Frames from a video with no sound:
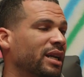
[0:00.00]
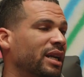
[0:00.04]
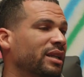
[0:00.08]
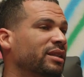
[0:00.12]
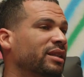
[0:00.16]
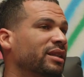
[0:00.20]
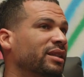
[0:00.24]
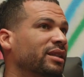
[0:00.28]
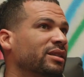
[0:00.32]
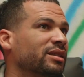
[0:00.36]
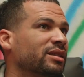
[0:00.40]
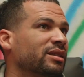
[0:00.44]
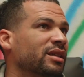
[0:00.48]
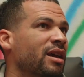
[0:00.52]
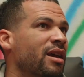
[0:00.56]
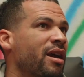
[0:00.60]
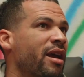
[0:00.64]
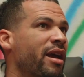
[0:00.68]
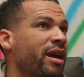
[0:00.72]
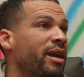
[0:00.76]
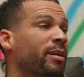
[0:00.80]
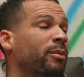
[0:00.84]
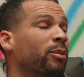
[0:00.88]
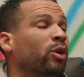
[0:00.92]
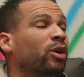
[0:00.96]
And I think it's
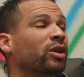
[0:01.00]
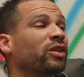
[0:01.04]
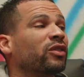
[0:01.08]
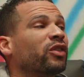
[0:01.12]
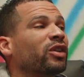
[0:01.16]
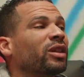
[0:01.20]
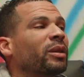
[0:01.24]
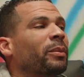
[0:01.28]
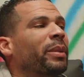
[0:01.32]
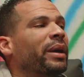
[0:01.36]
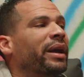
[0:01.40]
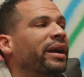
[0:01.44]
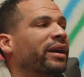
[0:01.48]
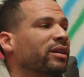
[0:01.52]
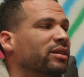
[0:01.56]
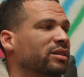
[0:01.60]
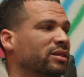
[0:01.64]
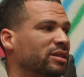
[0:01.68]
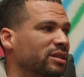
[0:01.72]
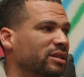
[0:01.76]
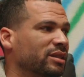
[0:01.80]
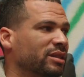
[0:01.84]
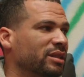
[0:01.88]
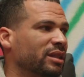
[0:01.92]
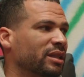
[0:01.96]
important for the
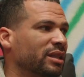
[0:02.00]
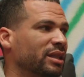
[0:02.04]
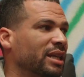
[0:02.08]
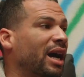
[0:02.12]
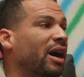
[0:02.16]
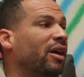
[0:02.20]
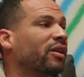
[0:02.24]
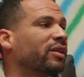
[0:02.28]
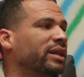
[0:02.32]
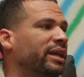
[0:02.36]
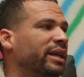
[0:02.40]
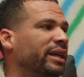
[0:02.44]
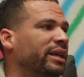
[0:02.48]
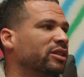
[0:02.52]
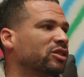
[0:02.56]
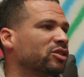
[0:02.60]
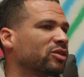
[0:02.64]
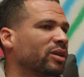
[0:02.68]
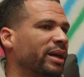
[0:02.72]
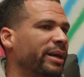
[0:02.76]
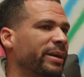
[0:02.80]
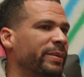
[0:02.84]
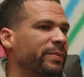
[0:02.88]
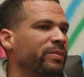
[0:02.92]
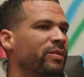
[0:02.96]
parents to see nowadays,
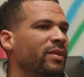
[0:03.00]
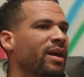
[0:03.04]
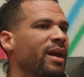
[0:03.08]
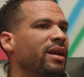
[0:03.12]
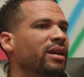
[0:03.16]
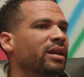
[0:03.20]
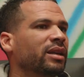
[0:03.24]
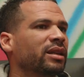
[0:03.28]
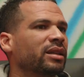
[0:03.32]
right?